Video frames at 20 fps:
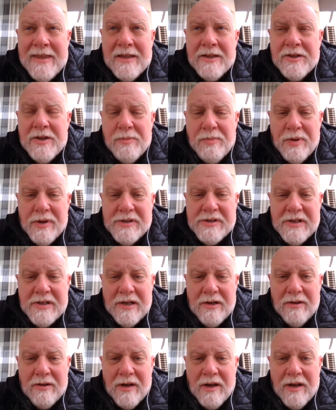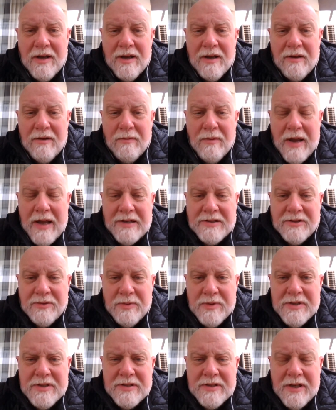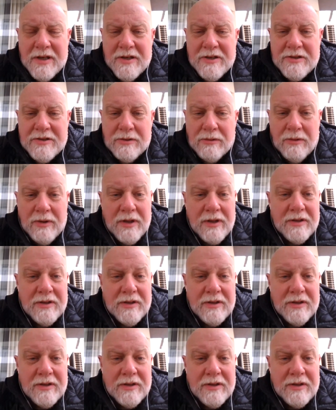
Depression-era rags-to-riches kind of story.